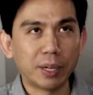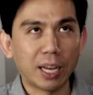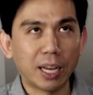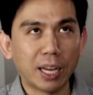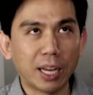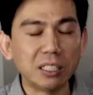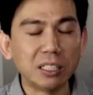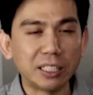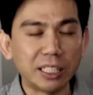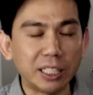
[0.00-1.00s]

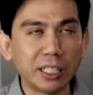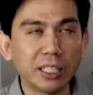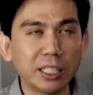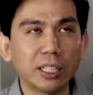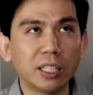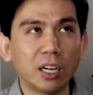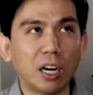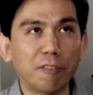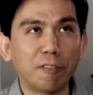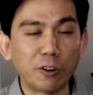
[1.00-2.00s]
LED
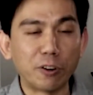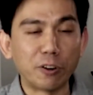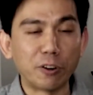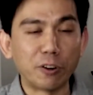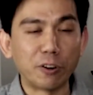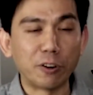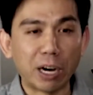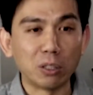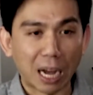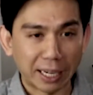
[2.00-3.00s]
Fresnel
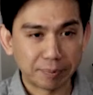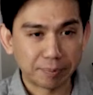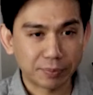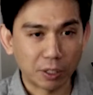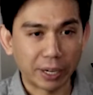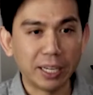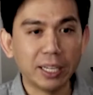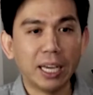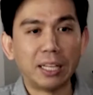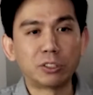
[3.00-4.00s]
line, okay? And
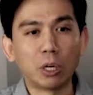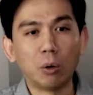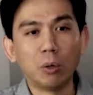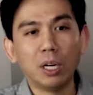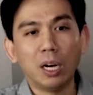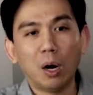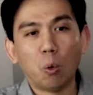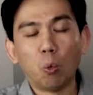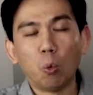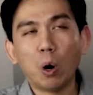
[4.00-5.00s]
so
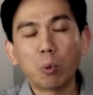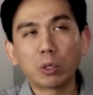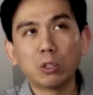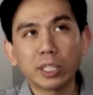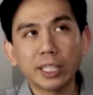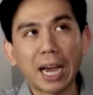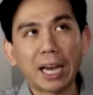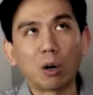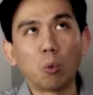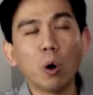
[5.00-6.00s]
what we're looking at are,
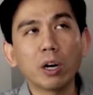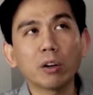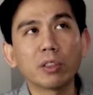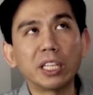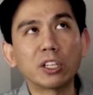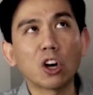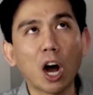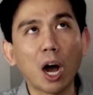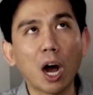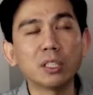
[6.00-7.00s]
what are the
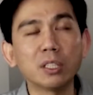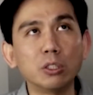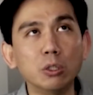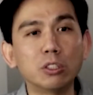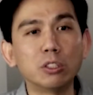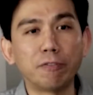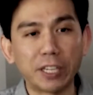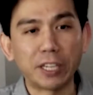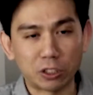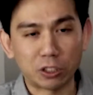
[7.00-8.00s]
commonly used
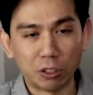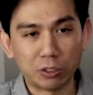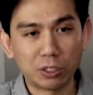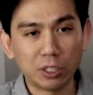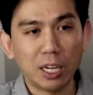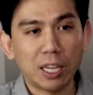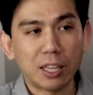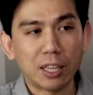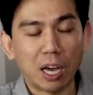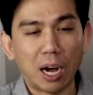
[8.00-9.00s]
fixtures,
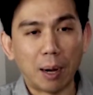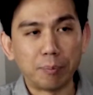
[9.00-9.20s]
hard